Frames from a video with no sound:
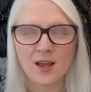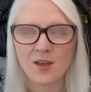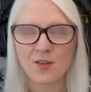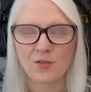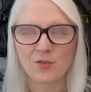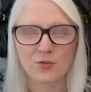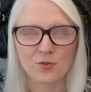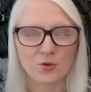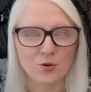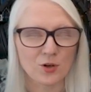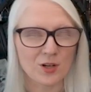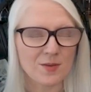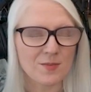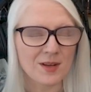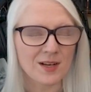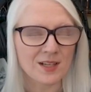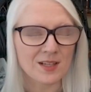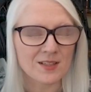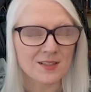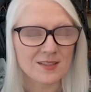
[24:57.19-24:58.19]
30
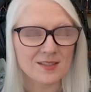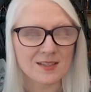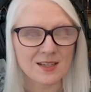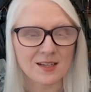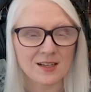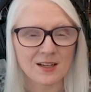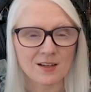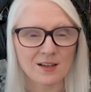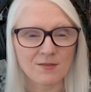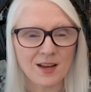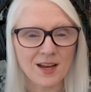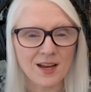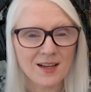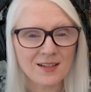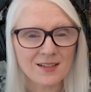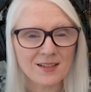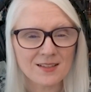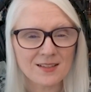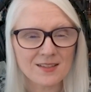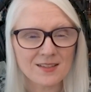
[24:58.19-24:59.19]
minutes in
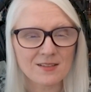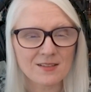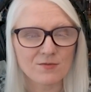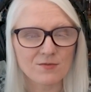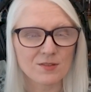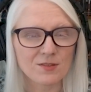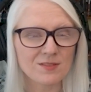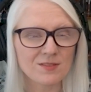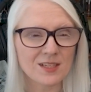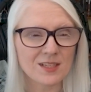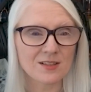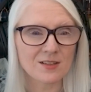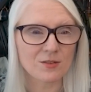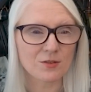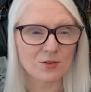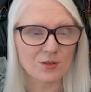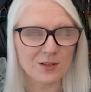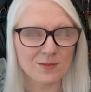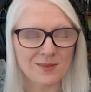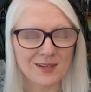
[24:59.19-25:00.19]
advance, 15 to 30